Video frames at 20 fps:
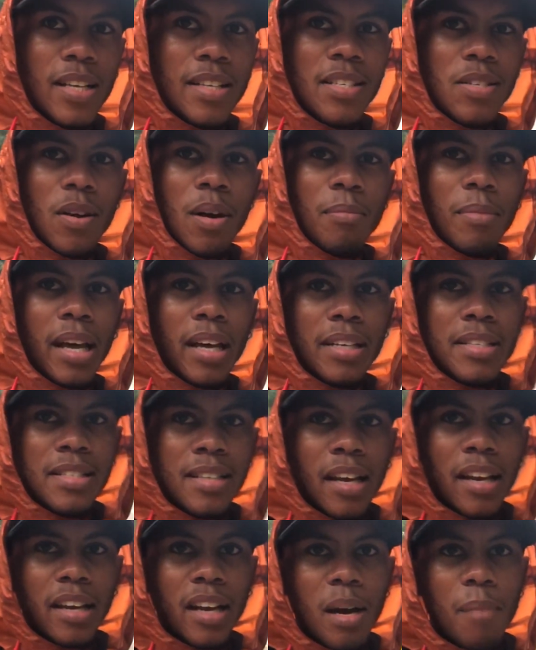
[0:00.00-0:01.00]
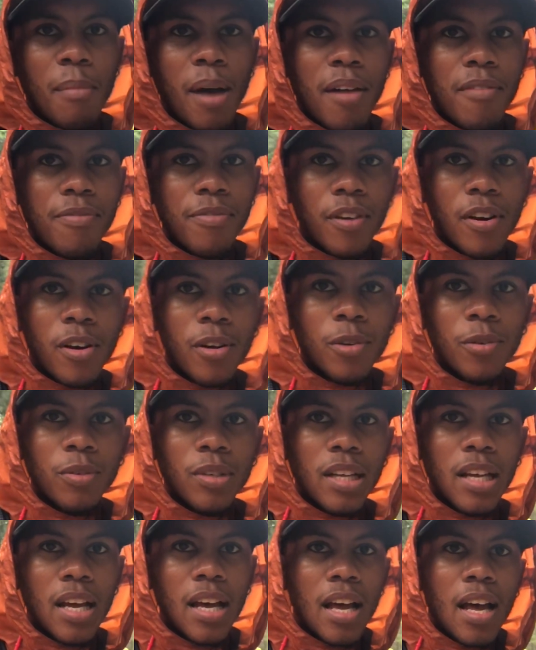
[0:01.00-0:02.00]
So I'm like setting up my
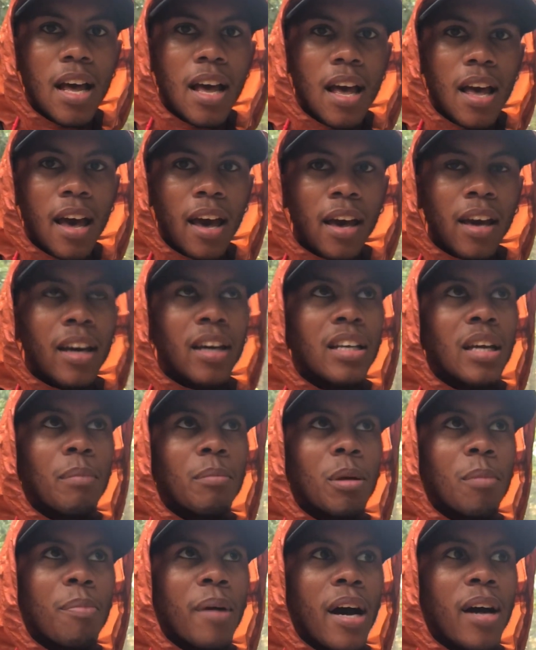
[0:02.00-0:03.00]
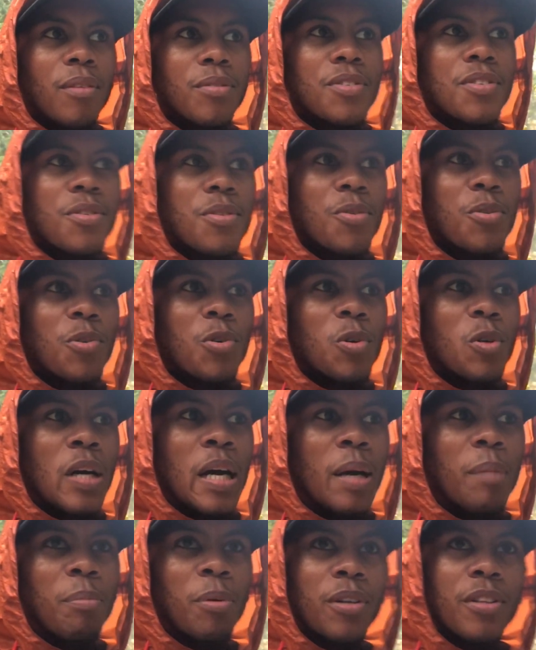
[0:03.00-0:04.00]
phone, and I'm about to
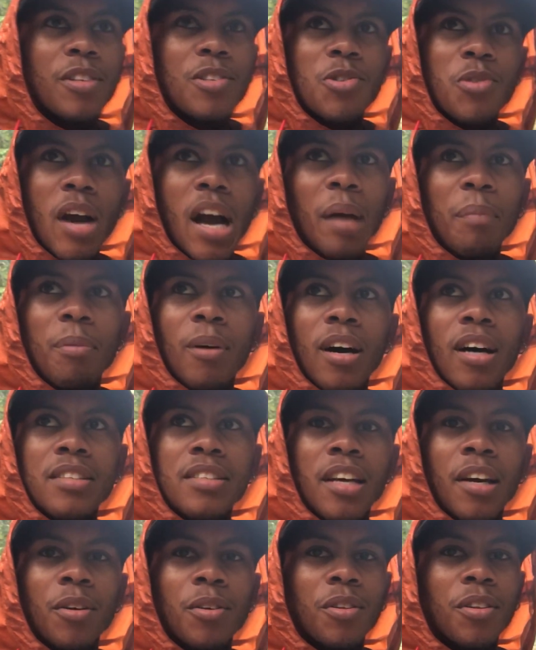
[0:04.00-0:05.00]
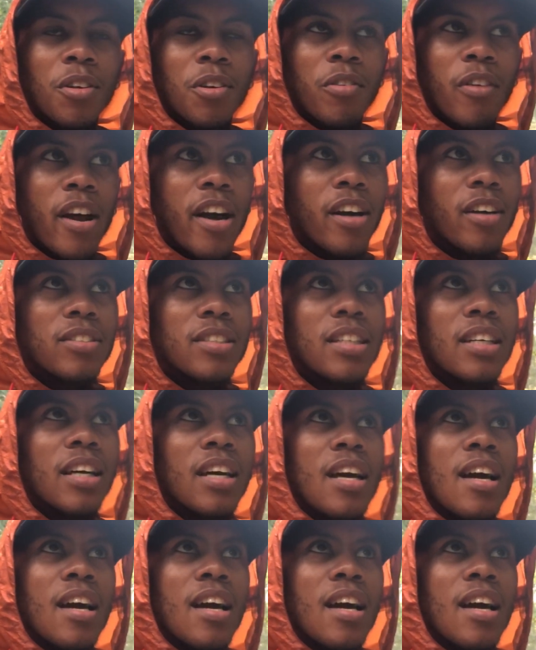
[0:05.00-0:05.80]
put the tripod down on the ground,